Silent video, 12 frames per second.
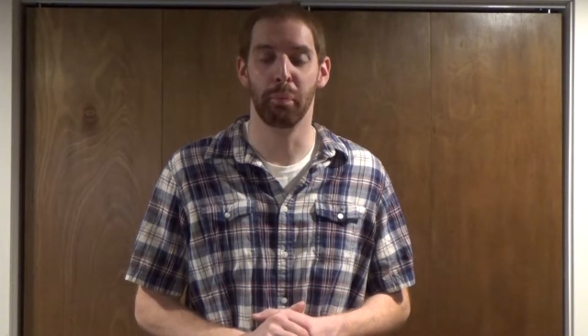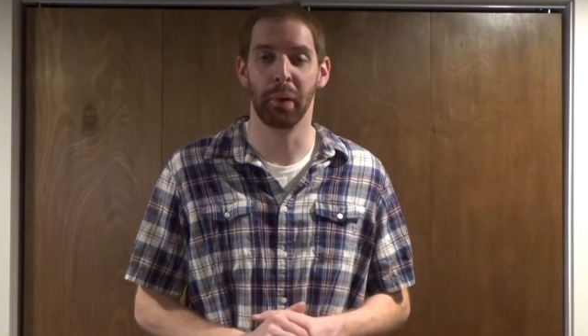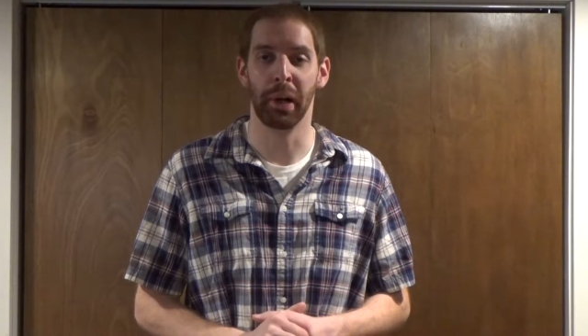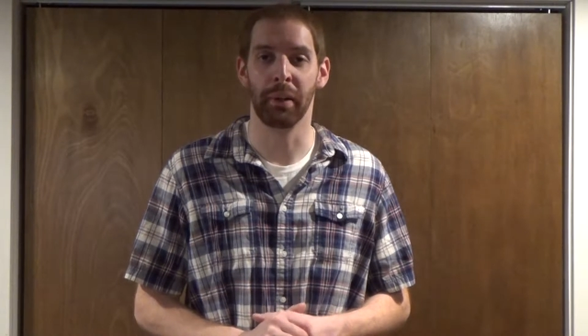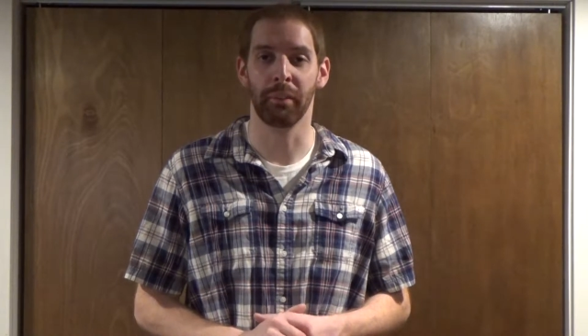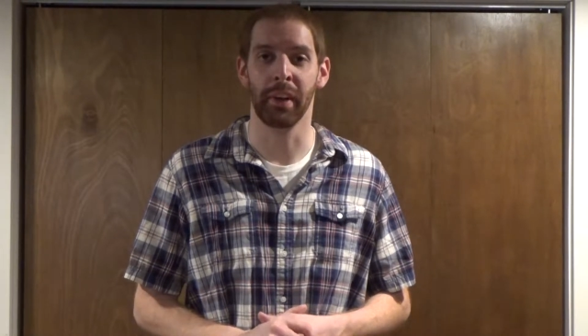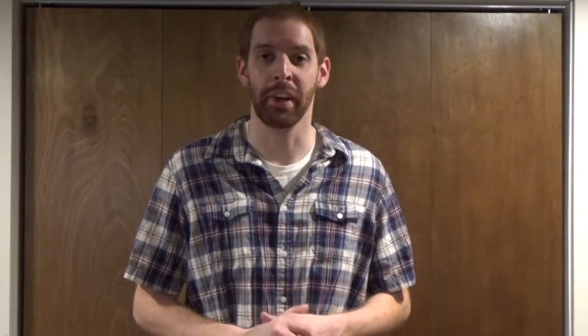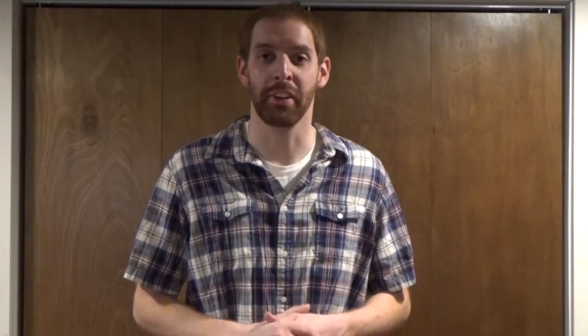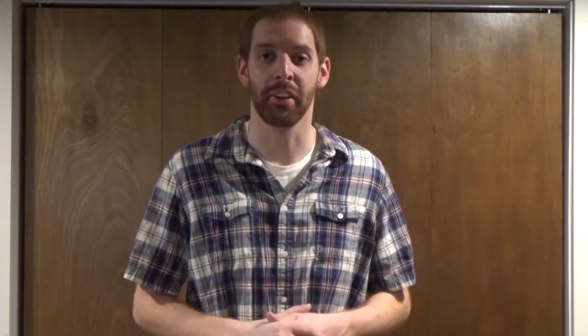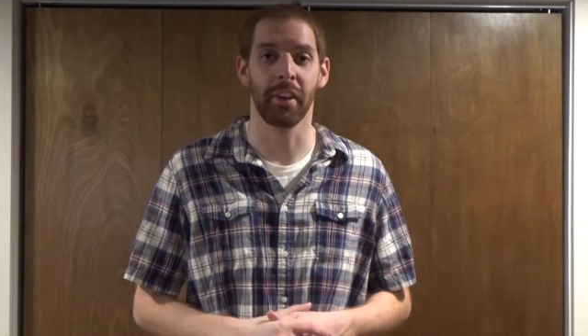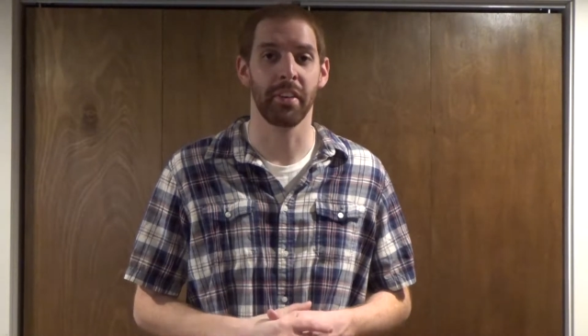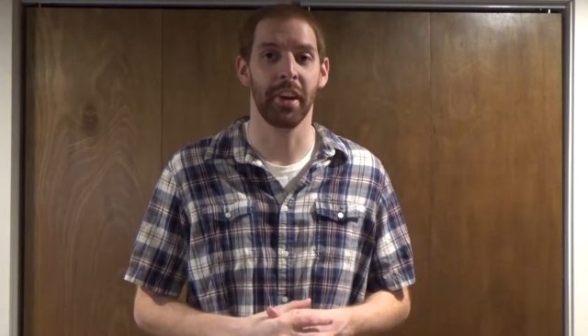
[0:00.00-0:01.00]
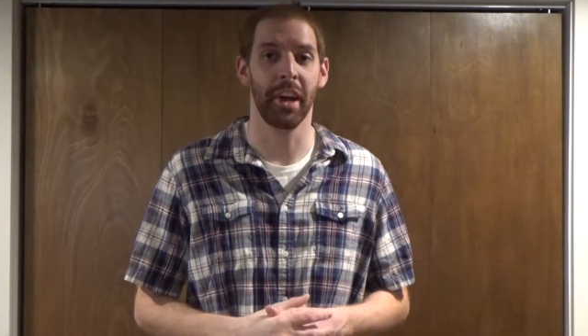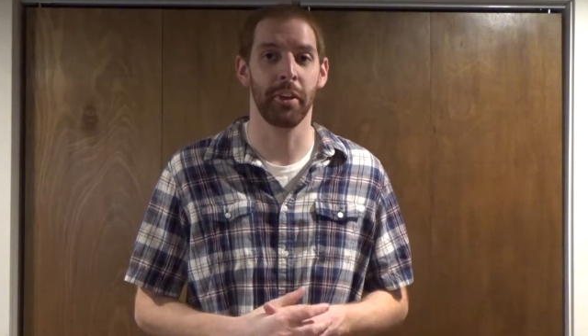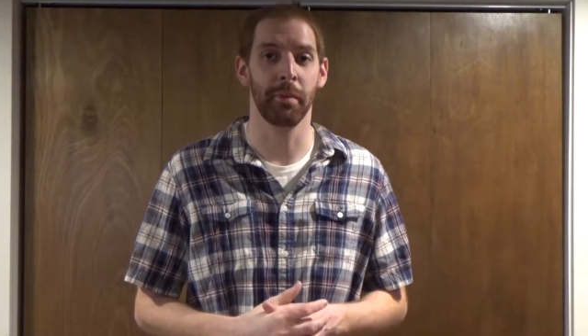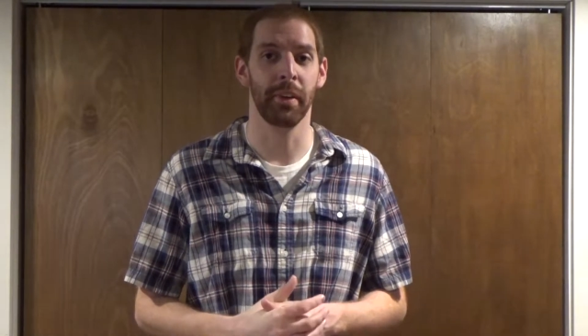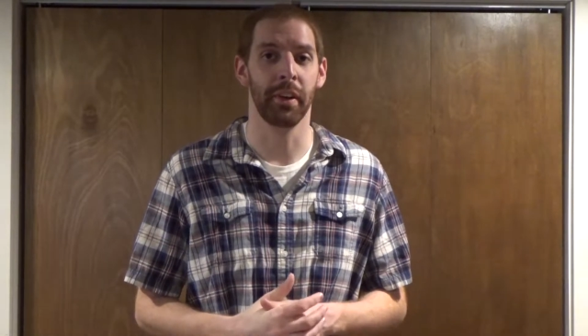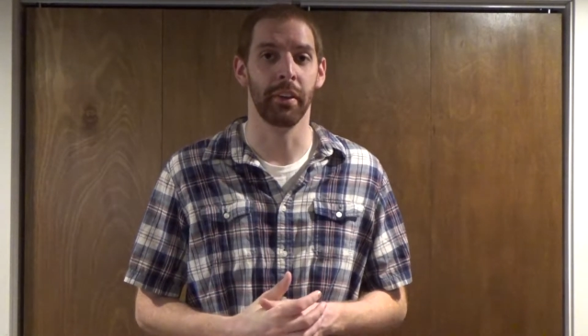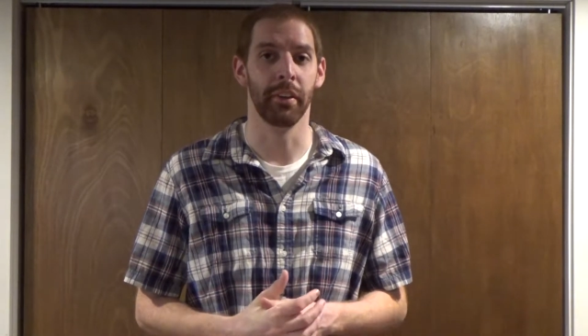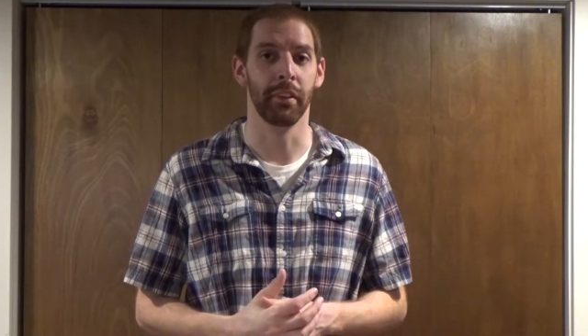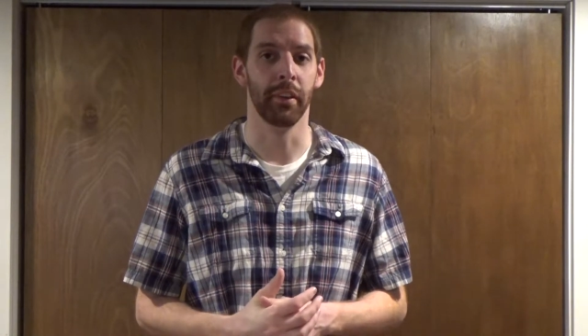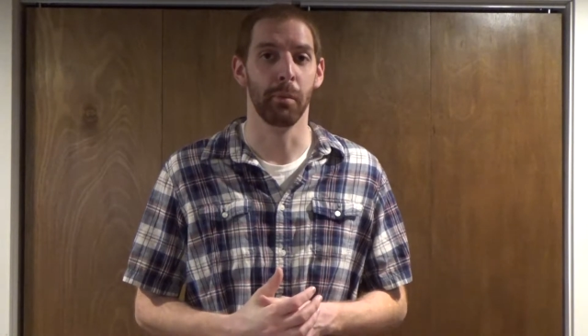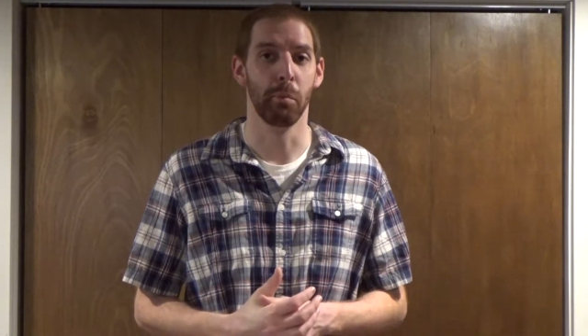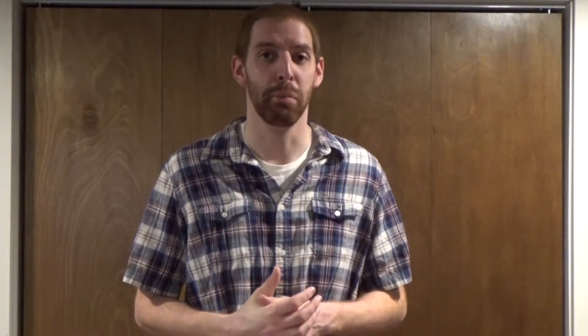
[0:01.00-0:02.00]
But research has been
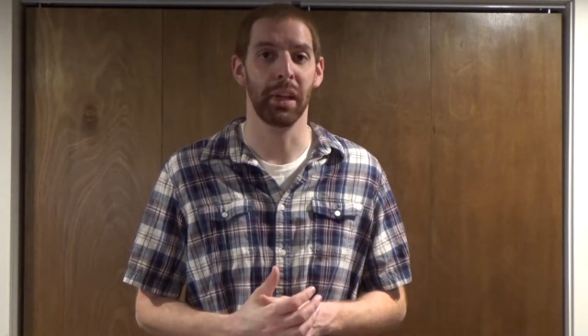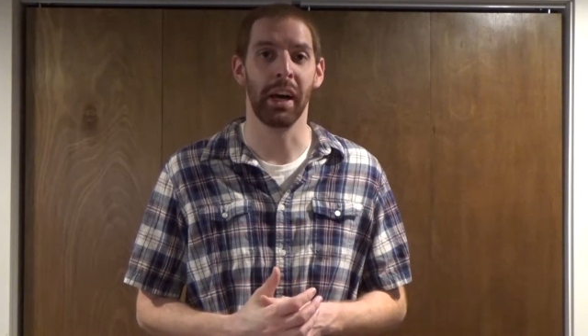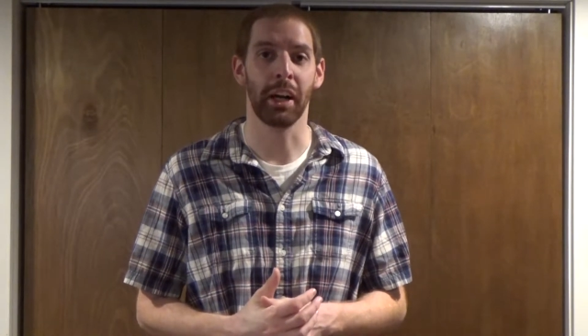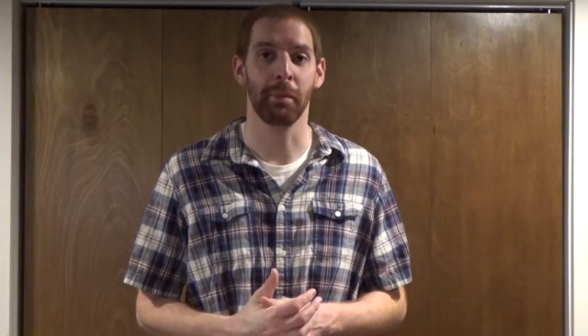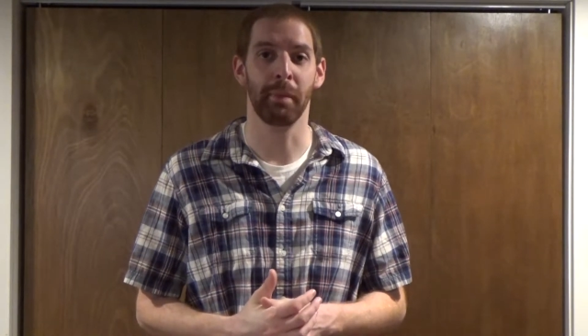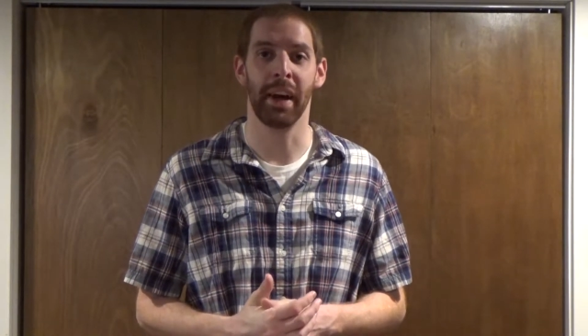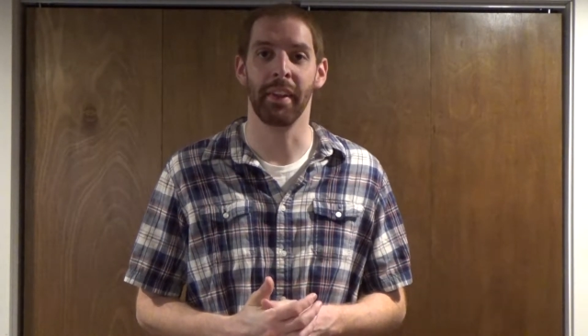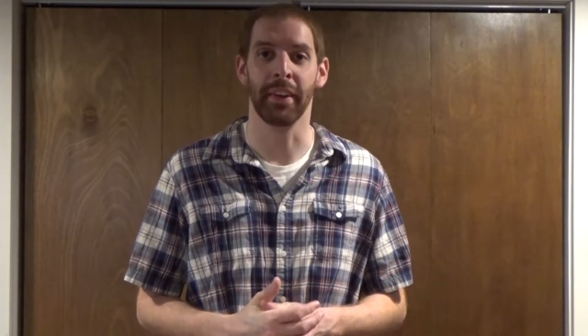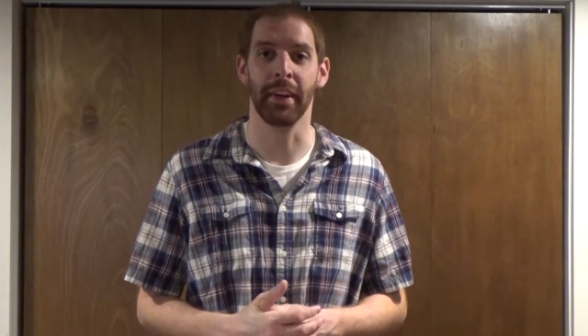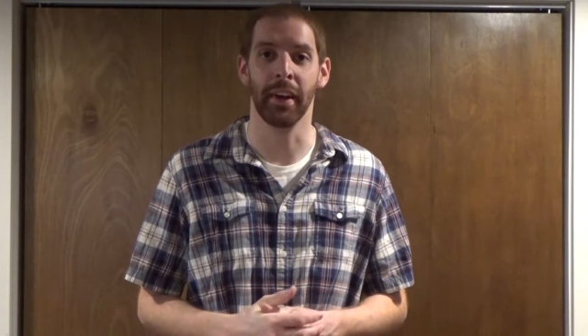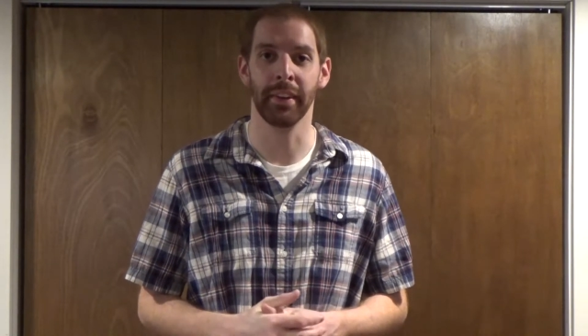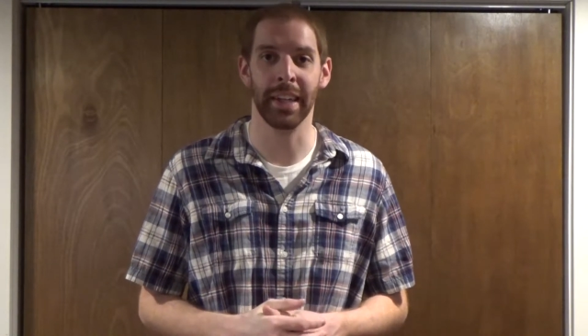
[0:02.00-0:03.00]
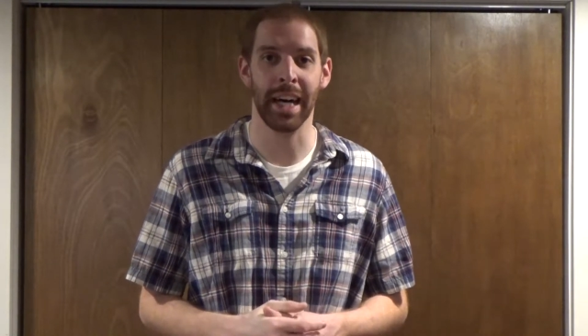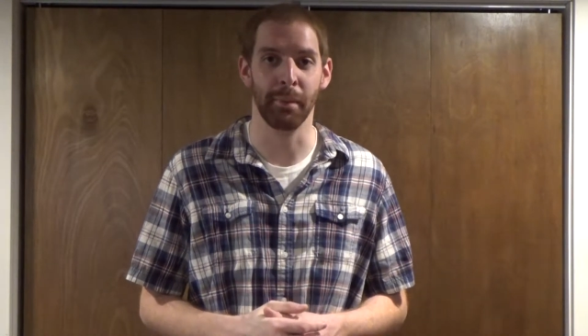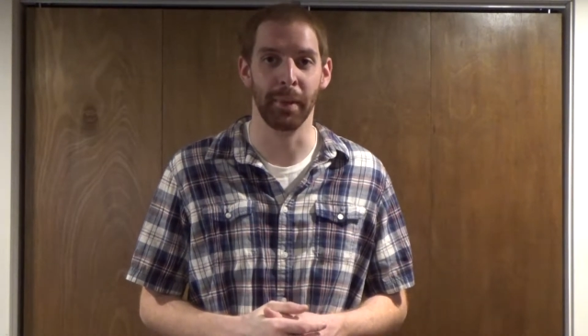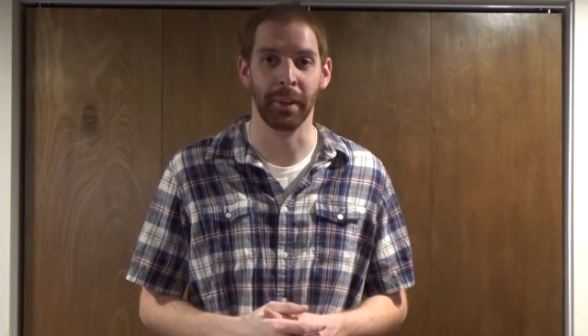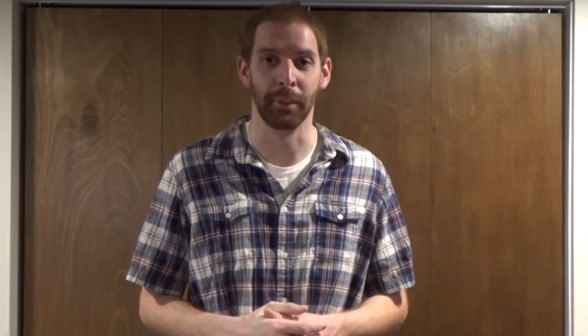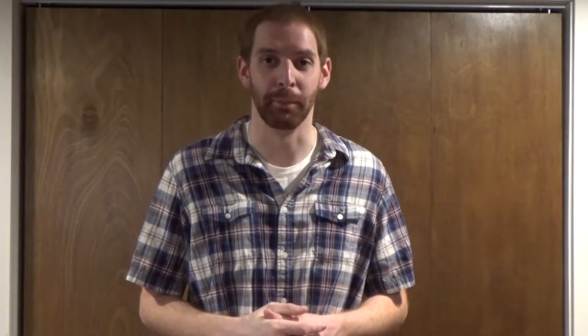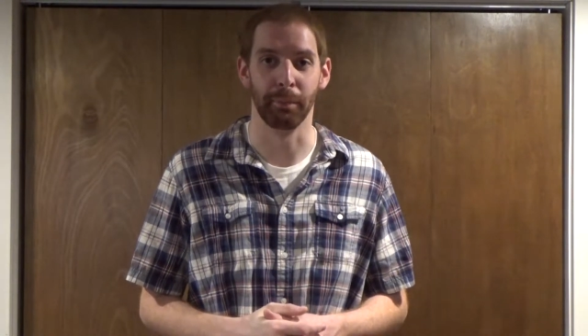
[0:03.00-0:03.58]
blocked by the gun lobby.